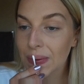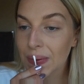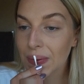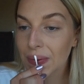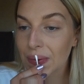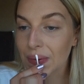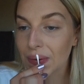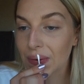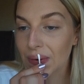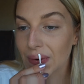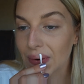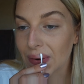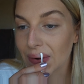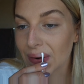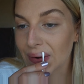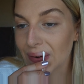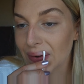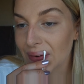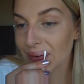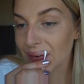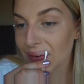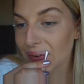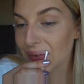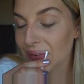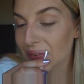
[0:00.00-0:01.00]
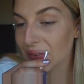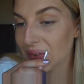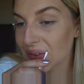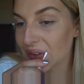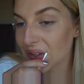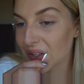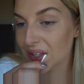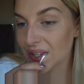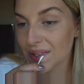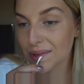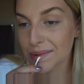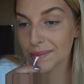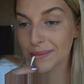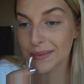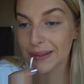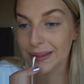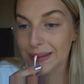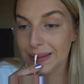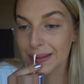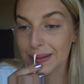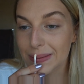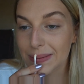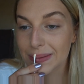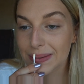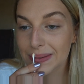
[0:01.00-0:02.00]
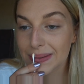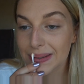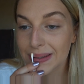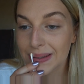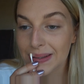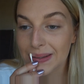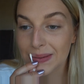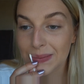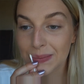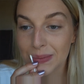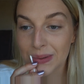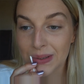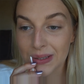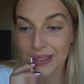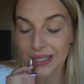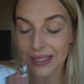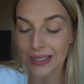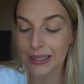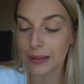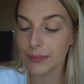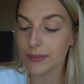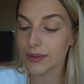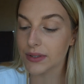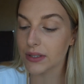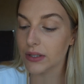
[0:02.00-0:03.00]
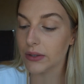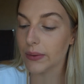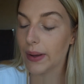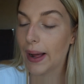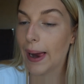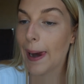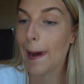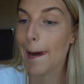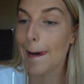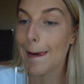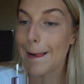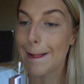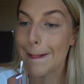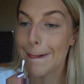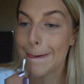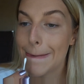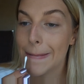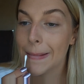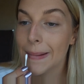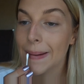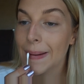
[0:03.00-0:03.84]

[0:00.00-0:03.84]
Sorry, I need to get rid of this off my lips. That is my absolute hate,